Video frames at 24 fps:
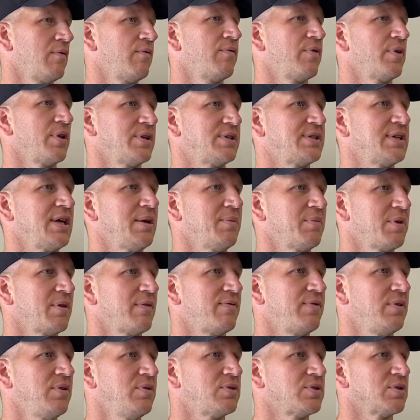for the team of the
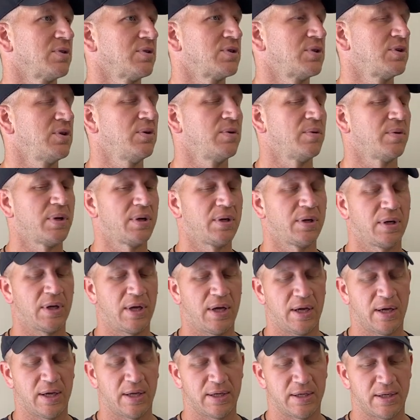future too,
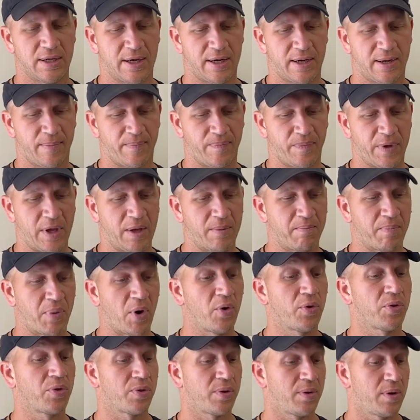and on
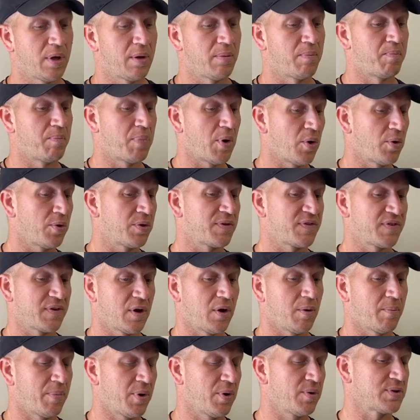
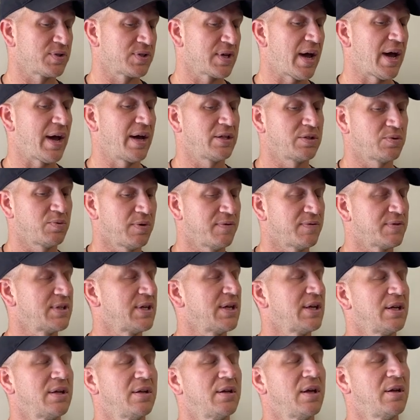both sides we've
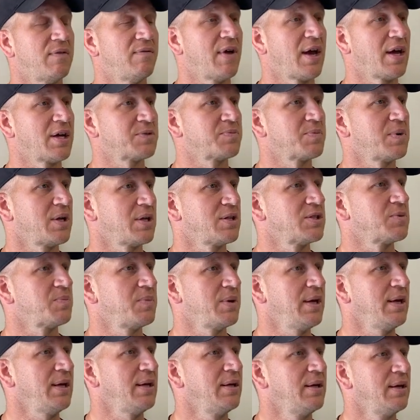seen advancement in
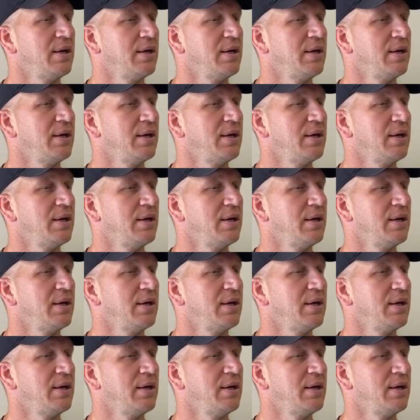speed,